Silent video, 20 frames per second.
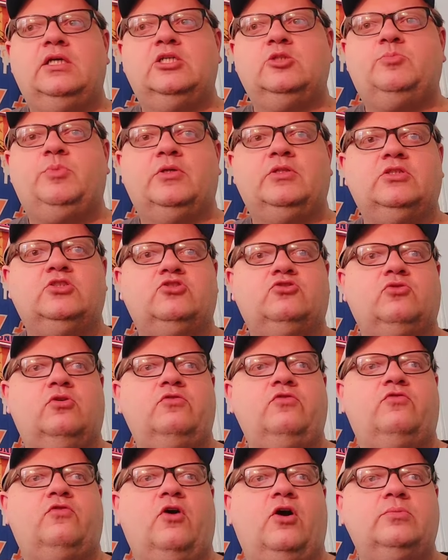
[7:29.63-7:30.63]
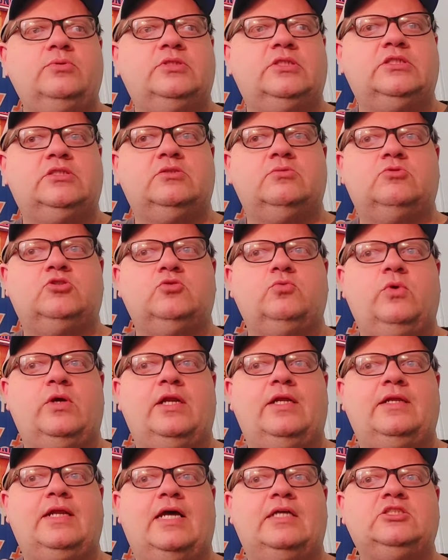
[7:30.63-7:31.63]
is build a strong farm system so where
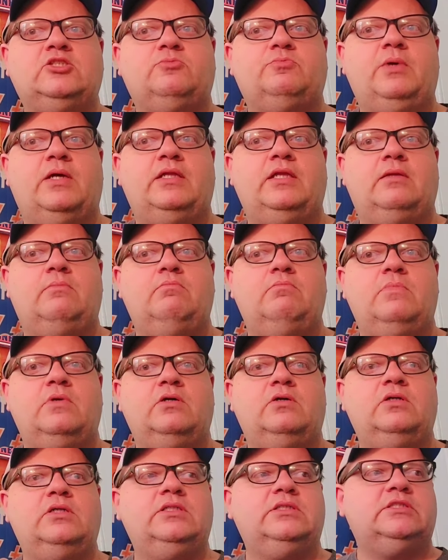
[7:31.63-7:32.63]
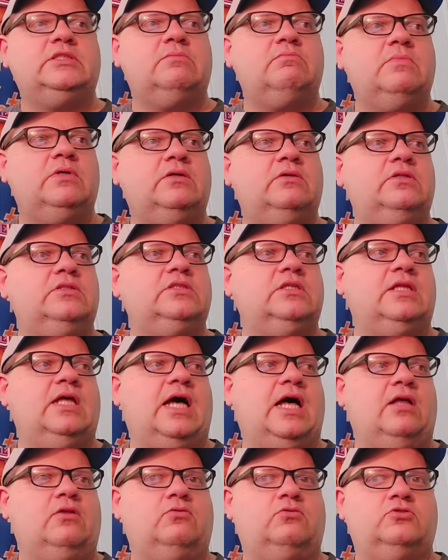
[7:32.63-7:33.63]
they're not spending millions and millions of
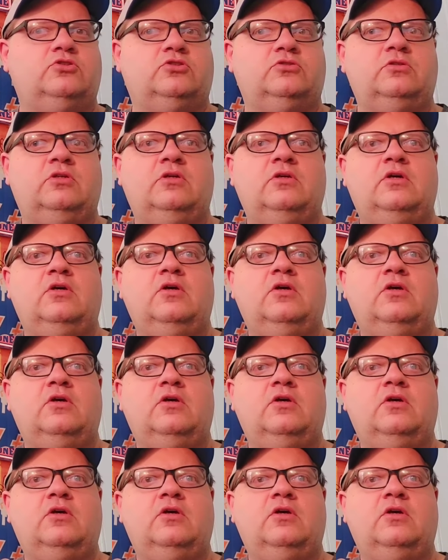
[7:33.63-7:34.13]
dollars